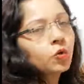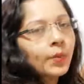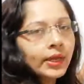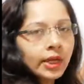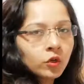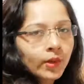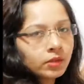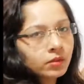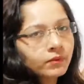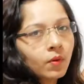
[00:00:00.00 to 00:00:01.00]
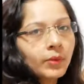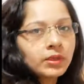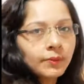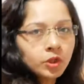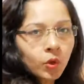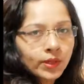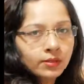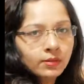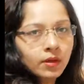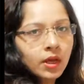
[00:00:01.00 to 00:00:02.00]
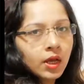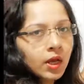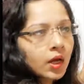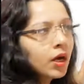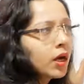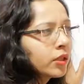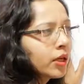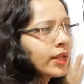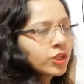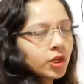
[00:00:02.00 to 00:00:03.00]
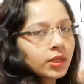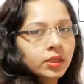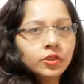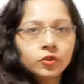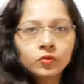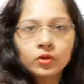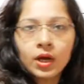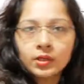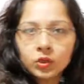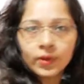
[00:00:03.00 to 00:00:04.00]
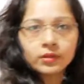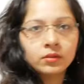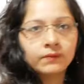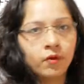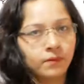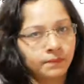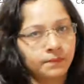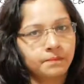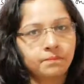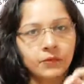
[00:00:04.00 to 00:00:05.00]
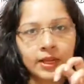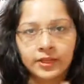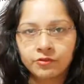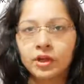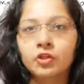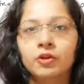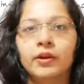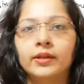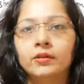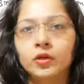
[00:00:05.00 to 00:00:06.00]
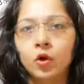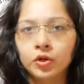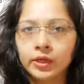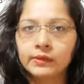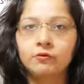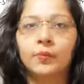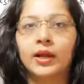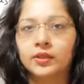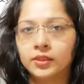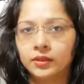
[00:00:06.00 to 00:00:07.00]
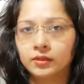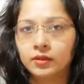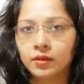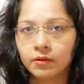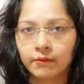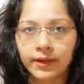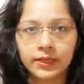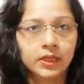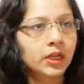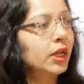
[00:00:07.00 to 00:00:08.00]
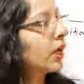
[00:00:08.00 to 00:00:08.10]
you may get questions from multiple choice. There are less chances to ask questions from like structure and alternative to practical, right?